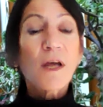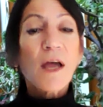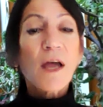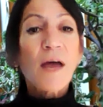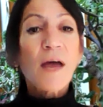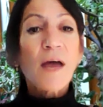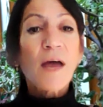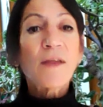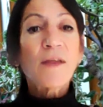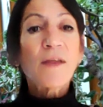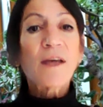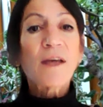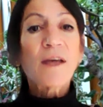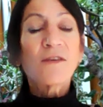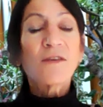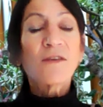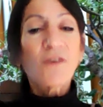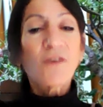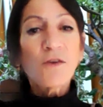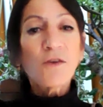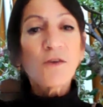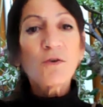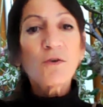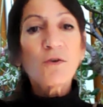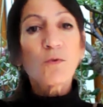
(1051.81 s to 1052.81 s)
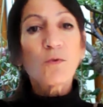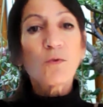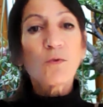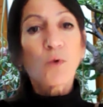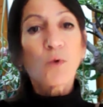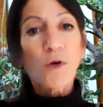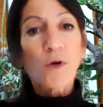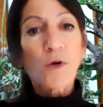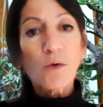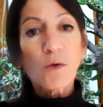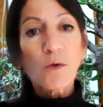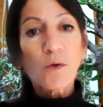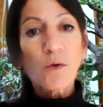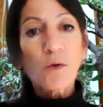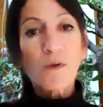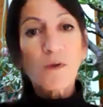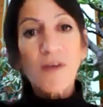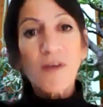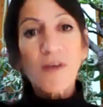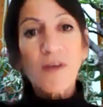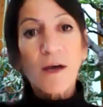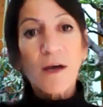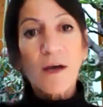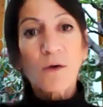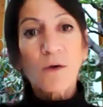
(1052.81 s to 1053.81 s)
And they continue to work with the
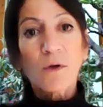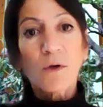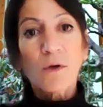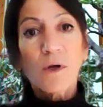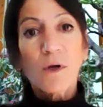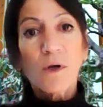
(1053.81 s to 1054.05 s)
town